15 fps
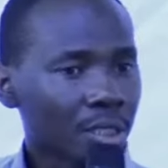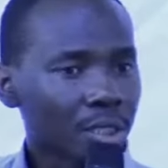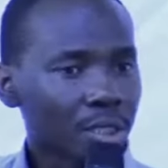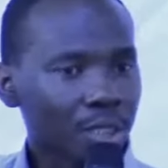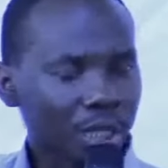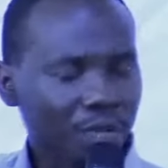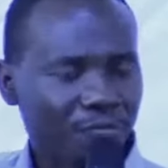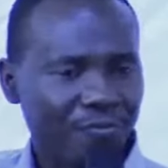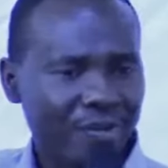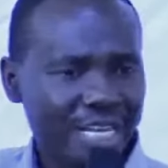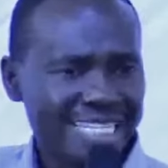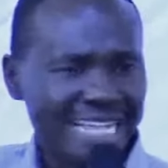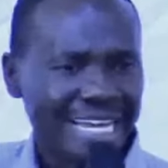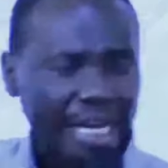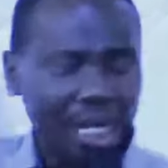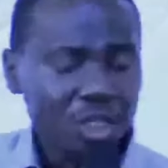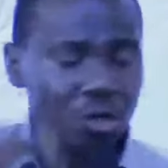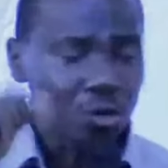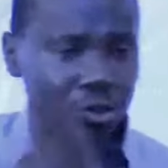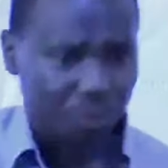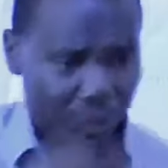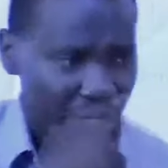if there is a
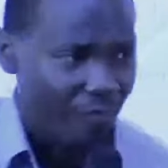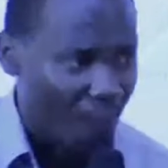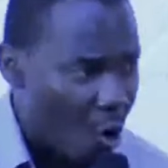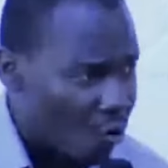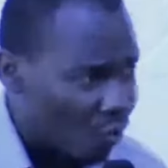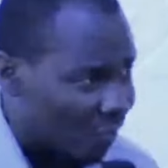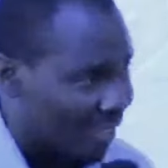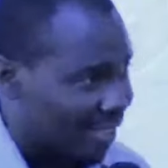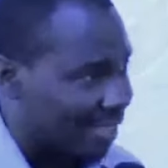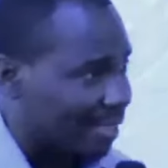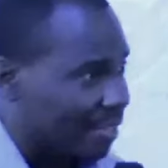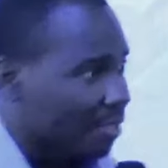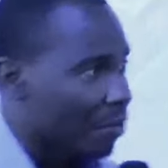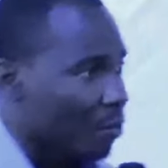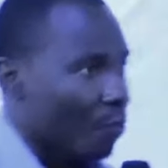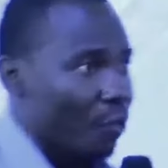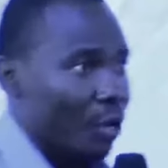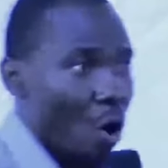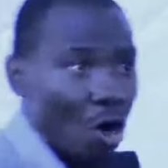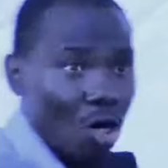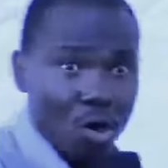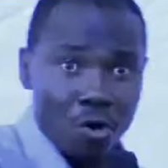reason to divorce, we
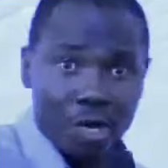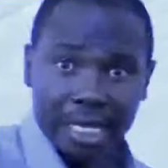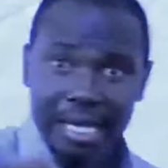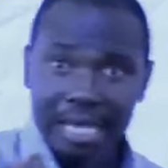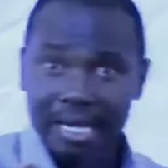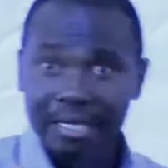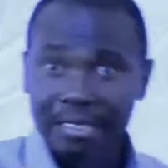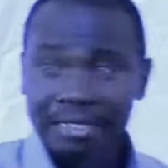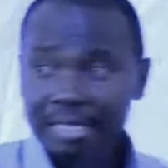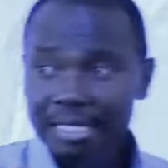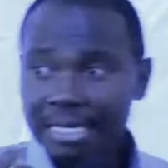all know here,